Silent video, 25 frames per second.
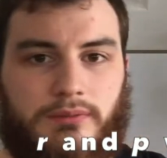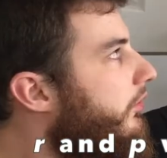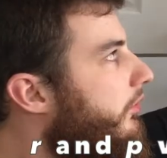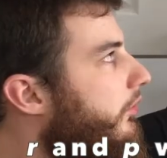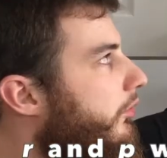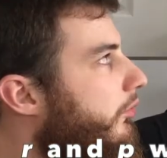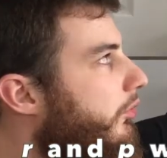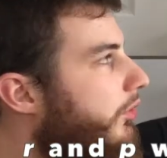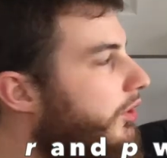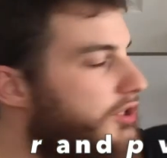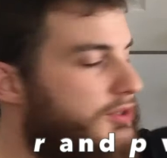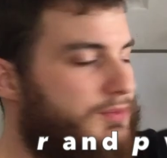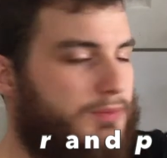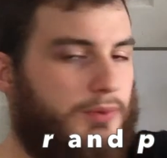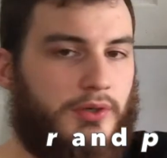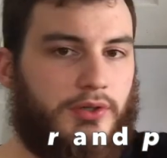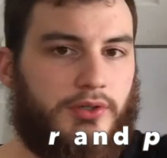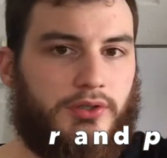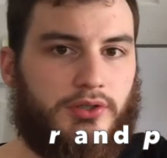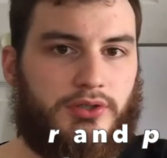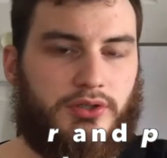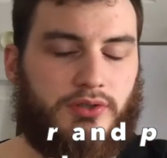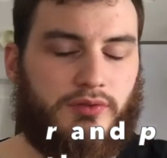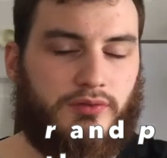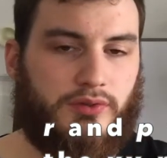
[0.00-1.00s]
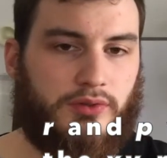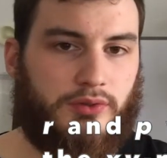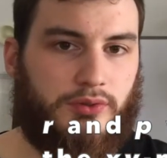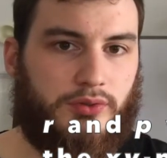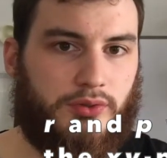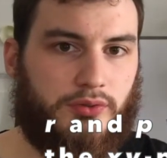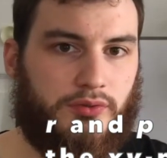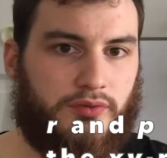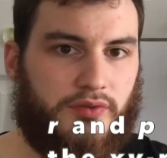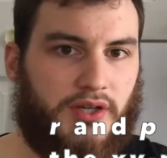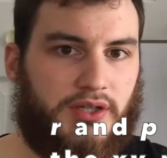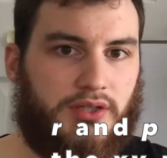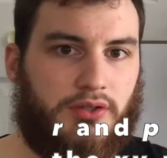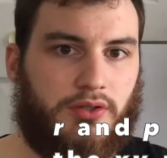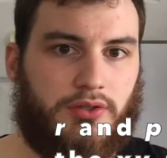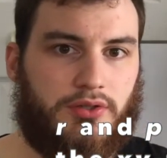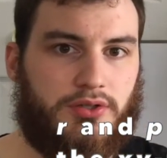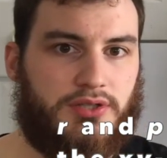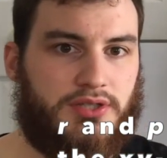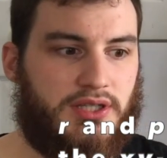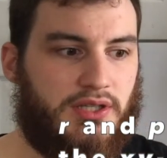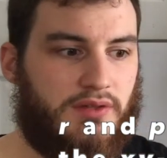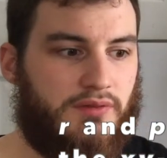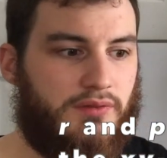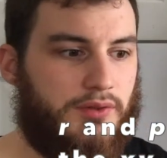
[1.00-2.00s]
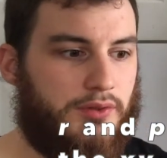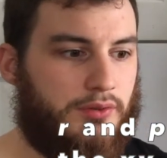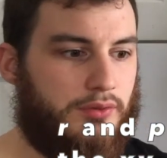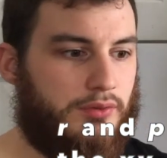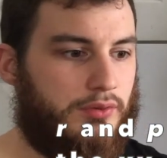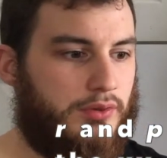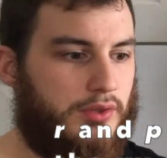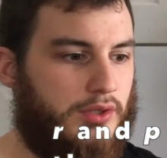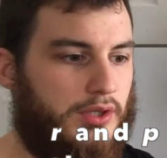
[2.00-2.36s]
The cross product of the two vectors give you